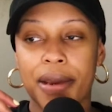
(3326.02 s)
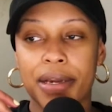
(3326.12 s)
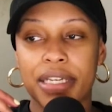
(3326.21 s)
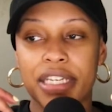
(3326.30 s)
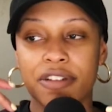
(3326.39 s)

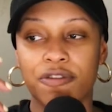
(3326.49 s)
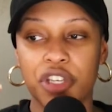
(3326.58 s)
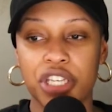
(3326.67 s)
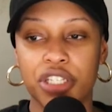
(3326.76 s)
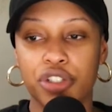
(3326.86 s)
give
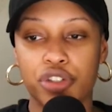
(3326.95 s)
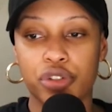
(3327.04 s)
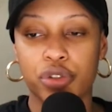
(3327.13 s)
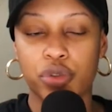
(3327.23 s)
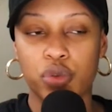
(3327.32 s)

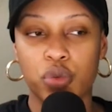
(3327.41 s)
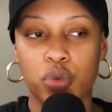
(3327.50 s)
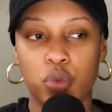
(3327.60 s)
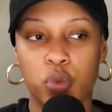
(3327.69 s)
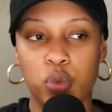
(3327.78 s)
into
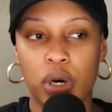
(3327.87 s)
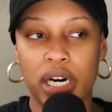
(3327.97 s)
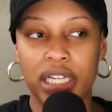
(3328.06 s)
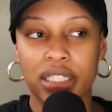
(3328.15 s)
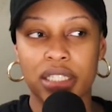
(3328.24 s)

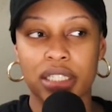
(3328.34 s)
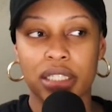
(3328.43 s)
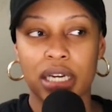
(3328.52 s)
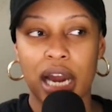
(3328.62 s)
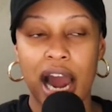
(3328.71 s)
what
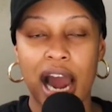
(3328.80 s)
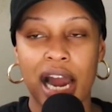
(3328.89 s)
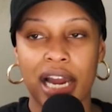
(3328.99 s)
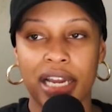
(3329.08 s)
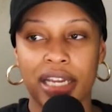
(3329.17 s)

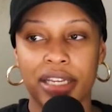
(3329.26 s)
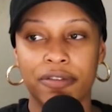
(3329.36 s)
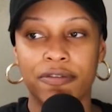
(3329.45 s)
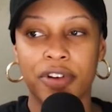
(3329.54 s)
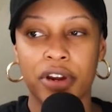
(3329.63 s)
I
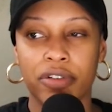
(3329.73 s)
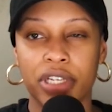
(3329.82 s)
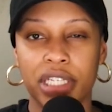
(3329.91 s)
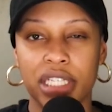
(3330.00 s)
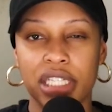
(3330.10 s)

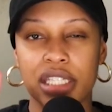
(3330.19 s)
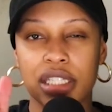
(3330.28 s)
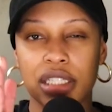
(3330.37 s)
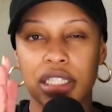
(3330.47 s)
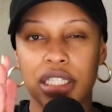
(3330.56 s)
very
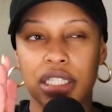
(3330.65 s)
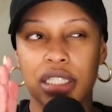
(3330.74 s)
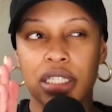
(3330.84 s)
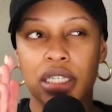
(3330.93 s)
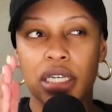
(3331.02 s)
easily
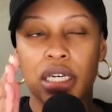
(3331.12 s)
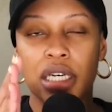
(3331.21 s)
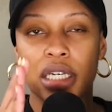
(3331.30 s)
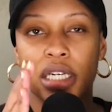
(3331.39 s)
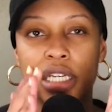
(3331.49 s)

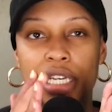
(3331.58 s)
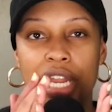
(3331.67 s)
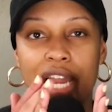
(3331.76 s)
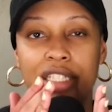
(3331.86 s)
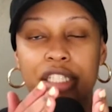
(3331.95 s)

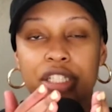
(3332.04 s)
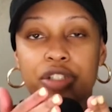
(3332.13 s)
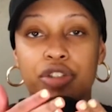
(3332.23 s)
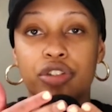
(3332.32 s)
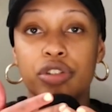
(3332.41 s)
connected
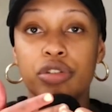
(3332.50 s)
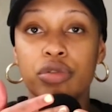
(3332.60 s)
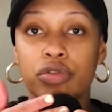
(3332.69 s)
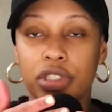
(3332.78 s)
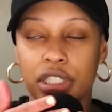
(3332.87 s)

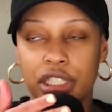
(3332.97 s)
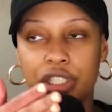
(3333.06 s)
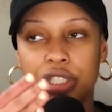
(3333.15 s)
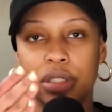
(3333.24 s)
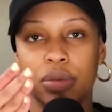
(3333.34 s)
to
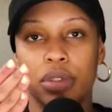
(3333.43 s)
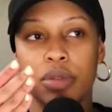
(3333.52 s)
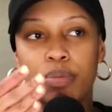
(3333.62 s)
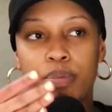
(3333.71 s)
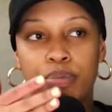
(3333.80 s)
religion,
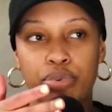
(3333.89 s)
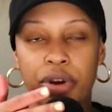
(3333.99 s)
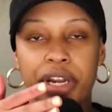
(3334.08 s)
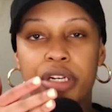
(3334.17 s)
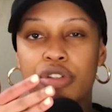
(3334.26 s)

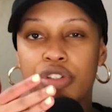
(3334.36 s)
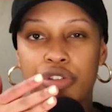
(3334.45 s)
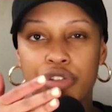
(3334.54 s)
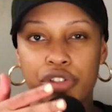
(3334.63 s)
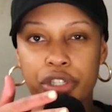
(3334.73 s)
prayers
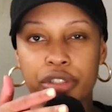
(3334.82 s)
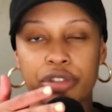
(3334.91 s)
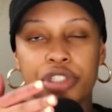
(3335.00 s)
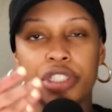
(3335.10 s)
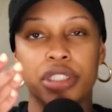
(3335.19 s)
and
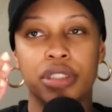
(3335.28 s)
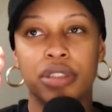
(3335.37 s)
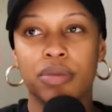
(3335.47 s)
church and,